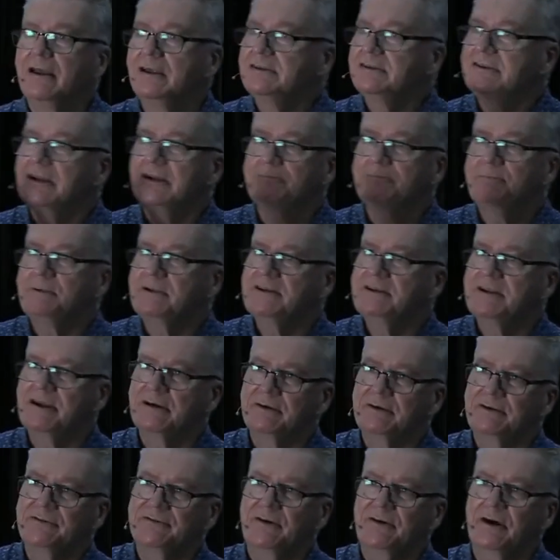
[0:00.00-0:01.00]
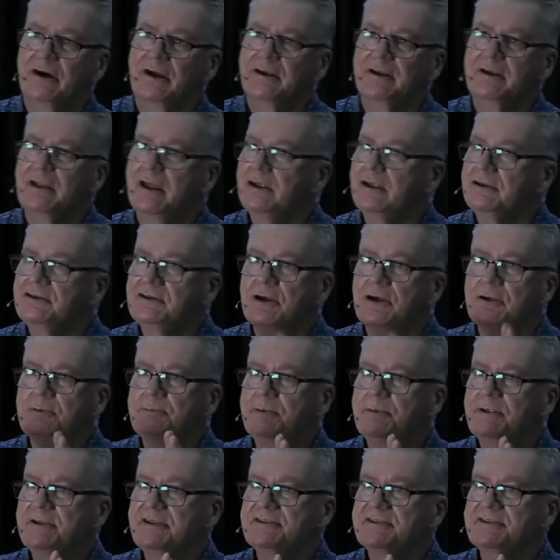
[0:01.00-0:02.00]
Don't be terrified. Don't
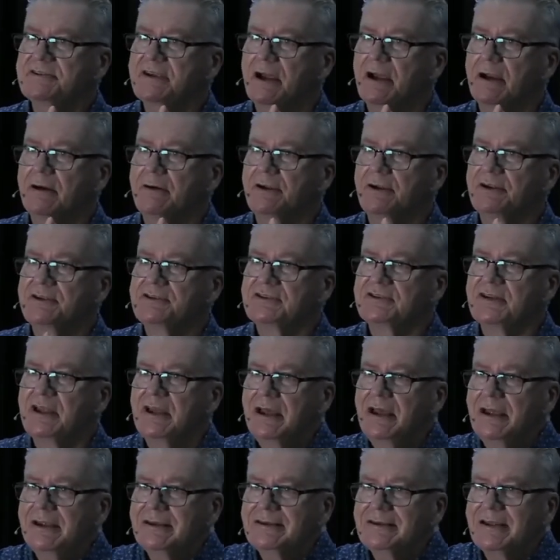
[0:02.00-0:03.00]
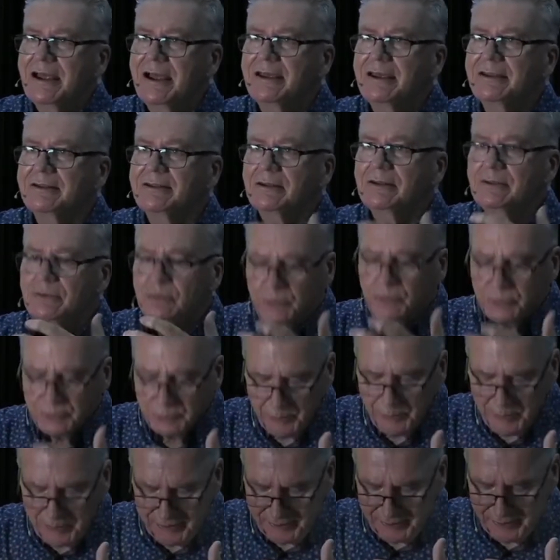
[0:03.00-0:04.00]
be discouraged. Take the Lord
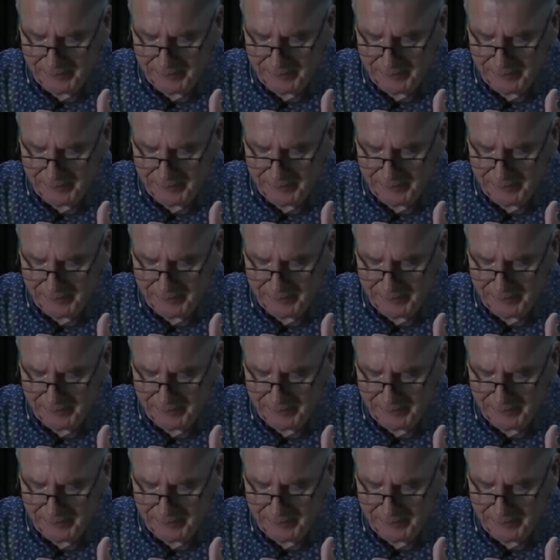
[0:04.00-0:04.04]
with